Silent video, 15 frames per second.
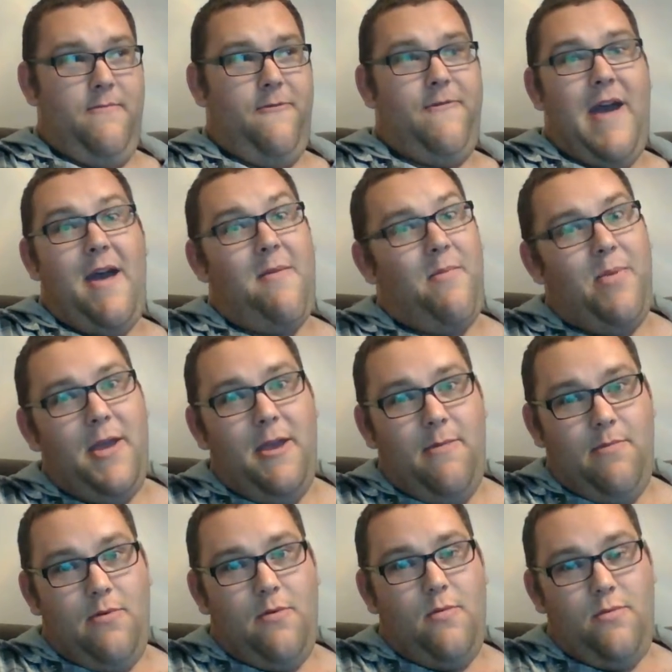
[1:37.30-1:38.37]
fat
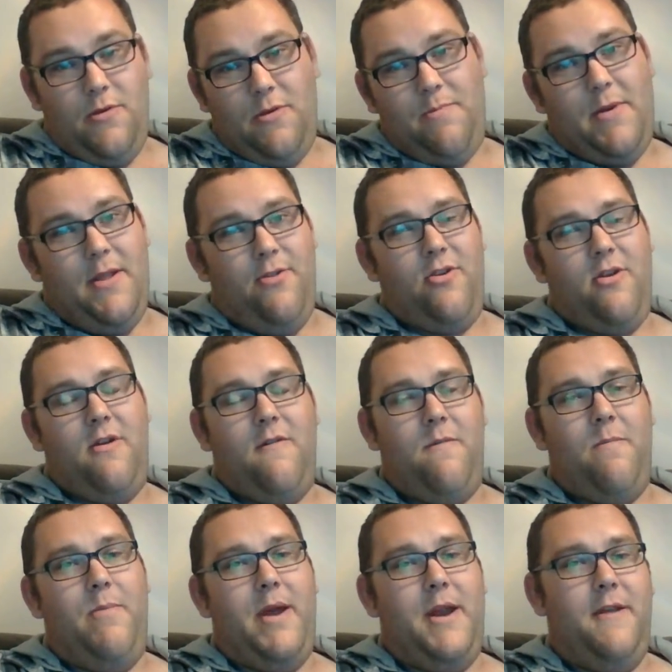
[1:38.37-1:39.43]
people sponging off
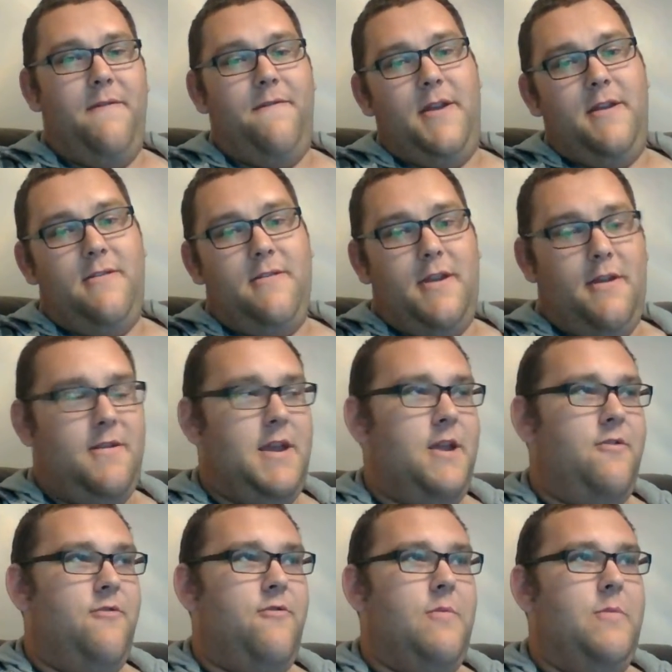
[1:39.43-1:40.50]
benefits, etc.
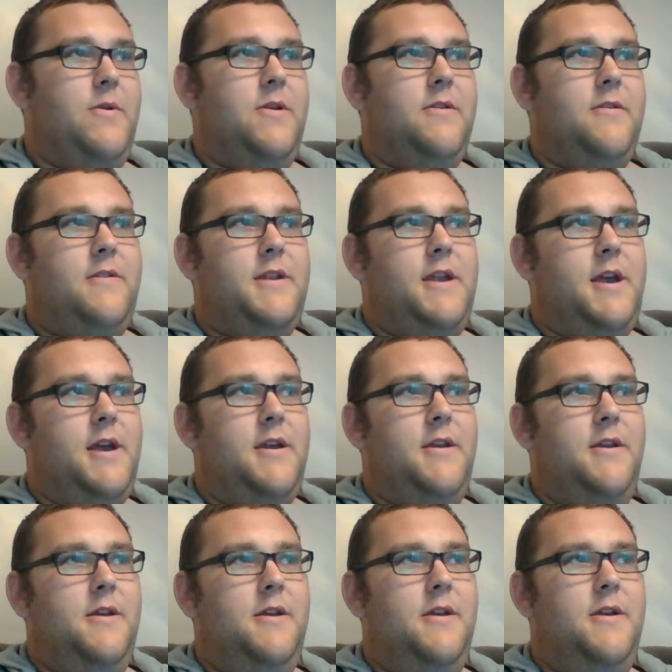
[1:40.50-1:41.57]
But
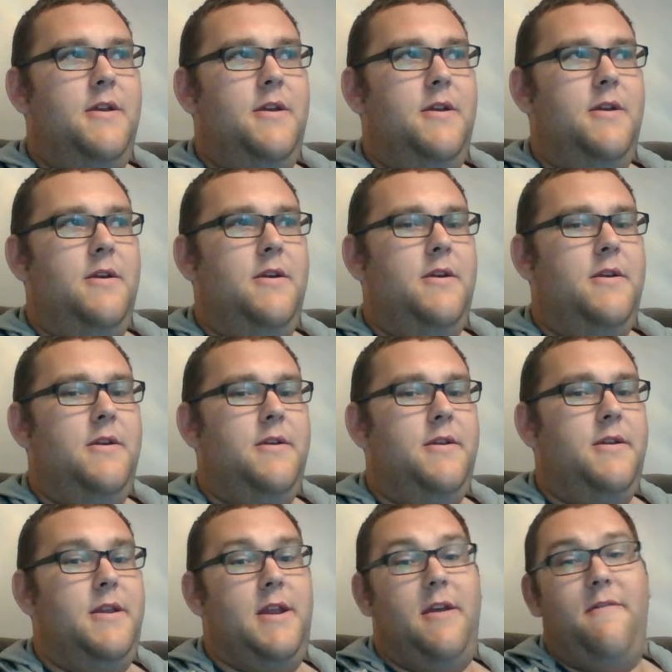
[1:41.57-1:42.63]

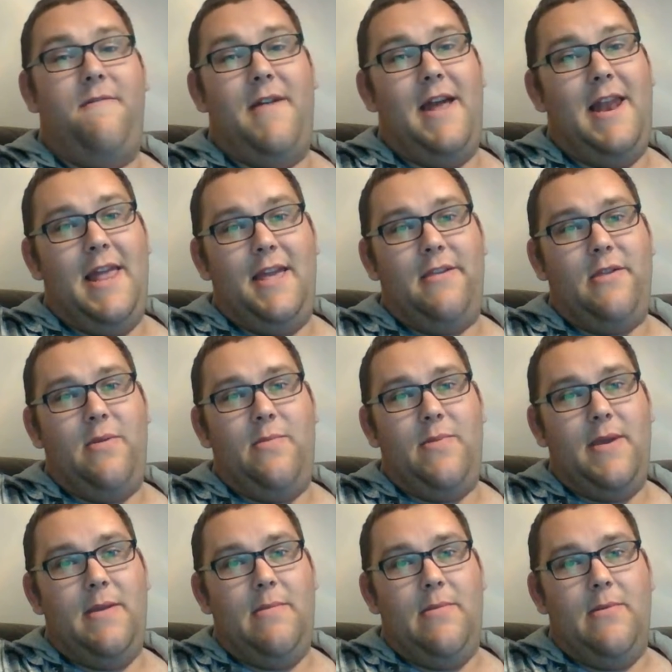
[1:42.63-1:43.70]
fat lazy
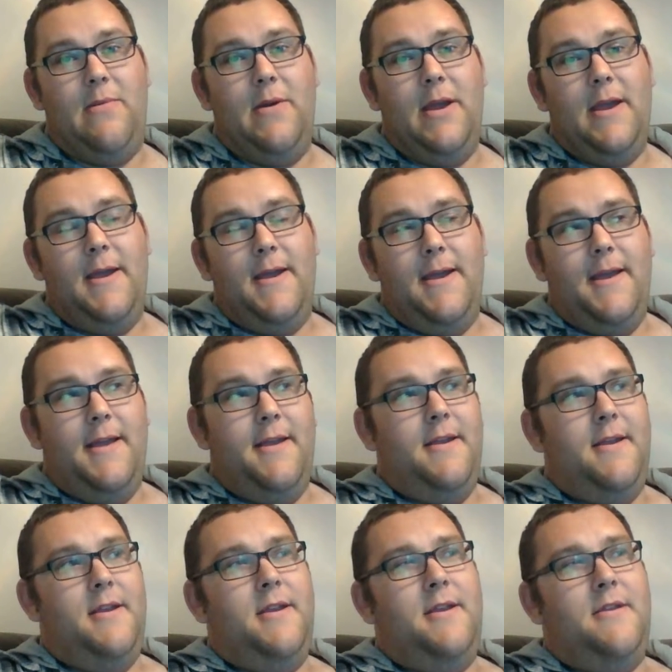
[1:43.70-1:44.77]
people.
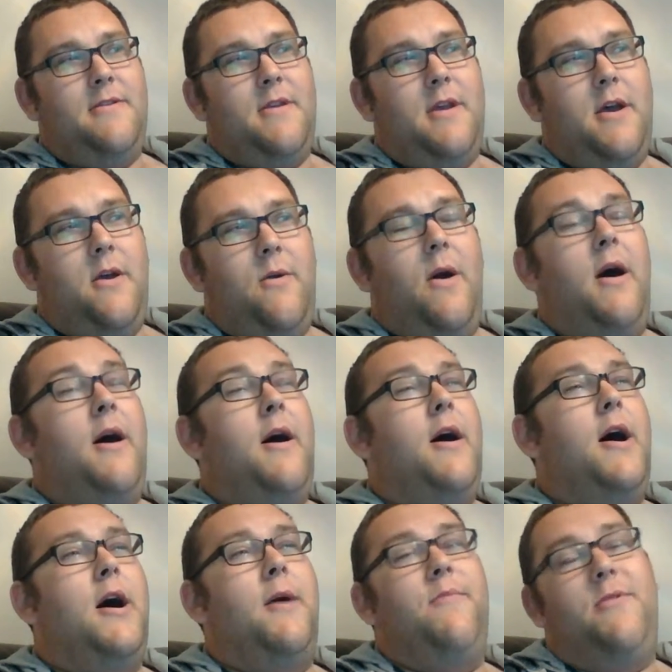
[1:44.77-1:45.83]
So
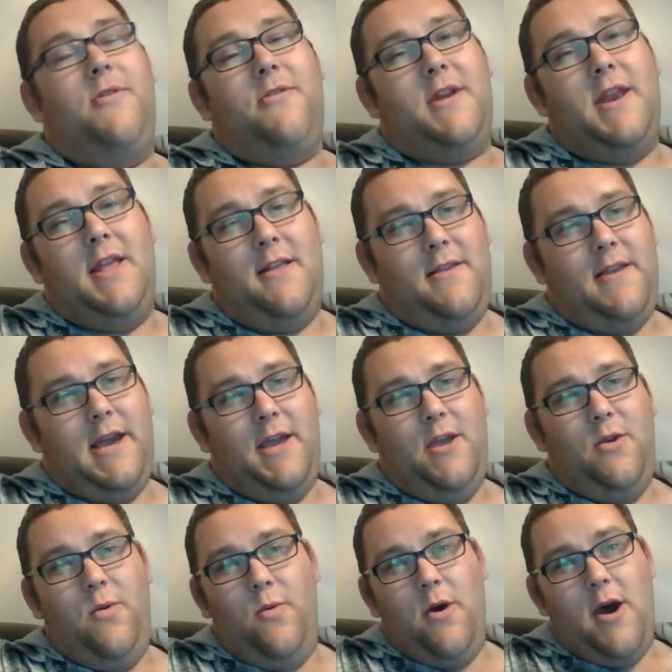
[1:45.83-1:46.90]
I'm just going to tell
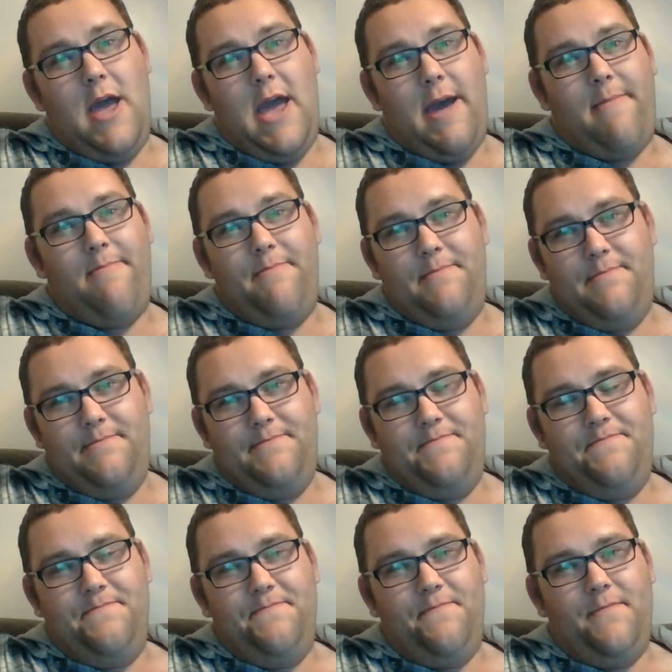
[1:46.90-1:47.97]
you who I am,
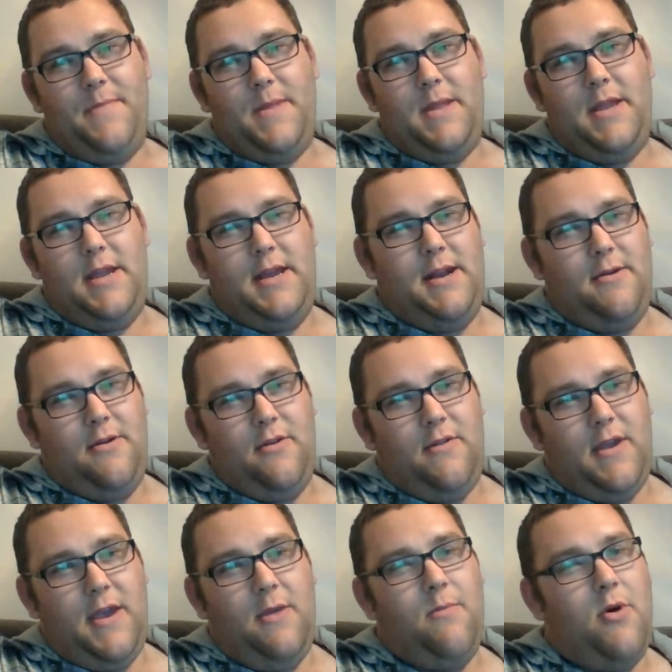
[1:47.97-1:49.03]
and I'm going to
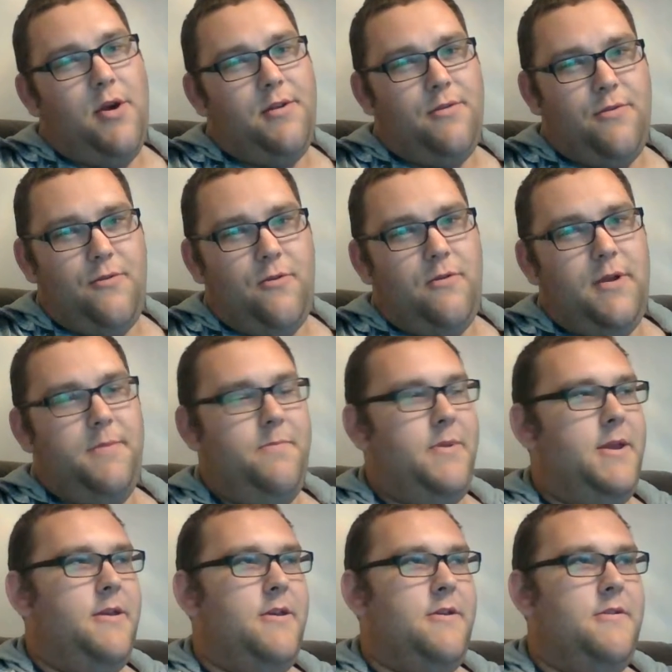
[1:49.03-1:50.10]
tell you my story
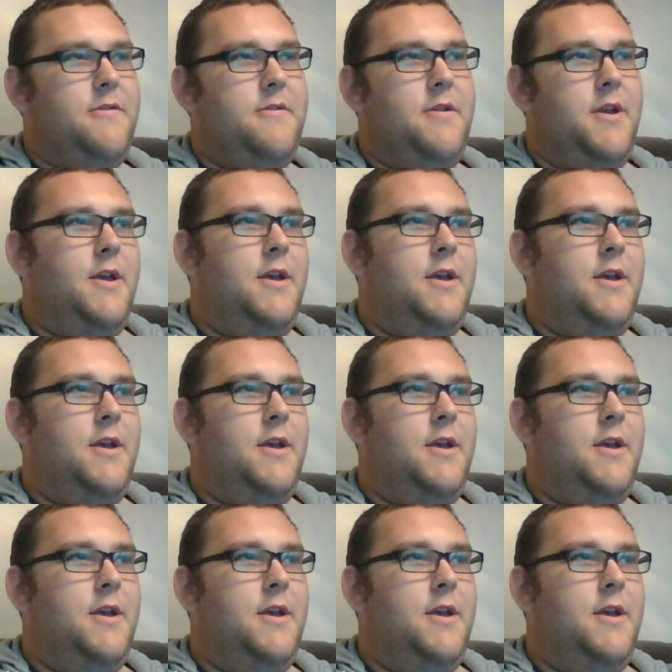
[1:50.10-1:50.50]
because